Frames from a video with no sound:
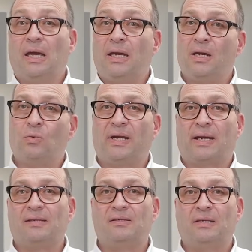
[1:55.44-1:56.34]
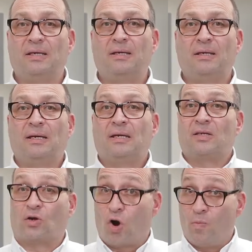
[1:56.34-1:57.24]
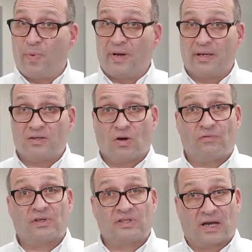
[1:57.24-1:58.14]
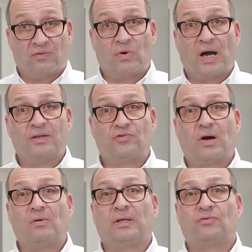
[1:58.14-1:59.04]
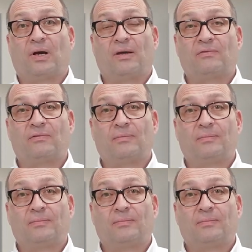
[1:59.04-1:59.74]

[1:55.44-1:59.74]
Here we can see the components of a servo hydraulic drive.